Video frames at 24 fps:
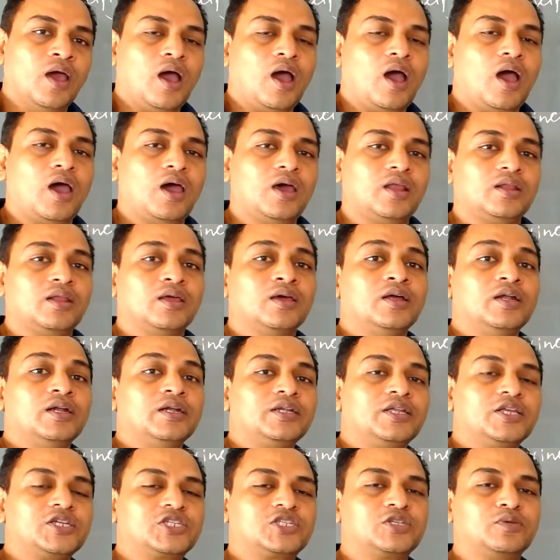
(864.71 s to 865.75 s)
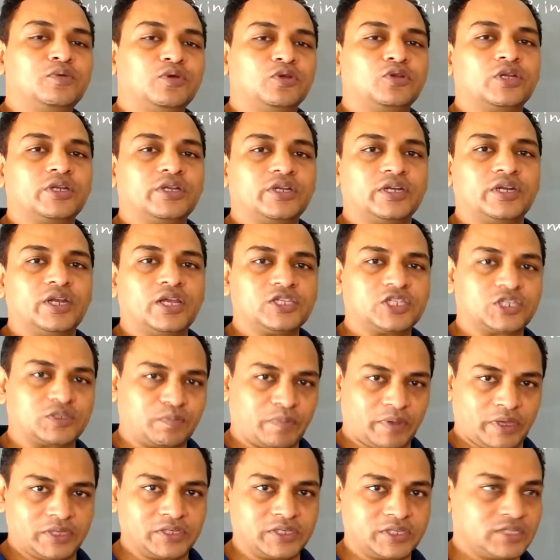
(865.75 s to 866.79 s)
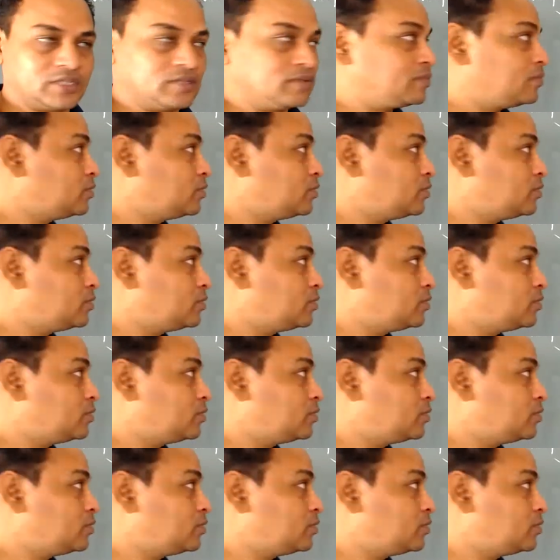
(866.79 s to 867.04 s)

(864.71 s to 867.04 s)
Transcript: are distributed in a space.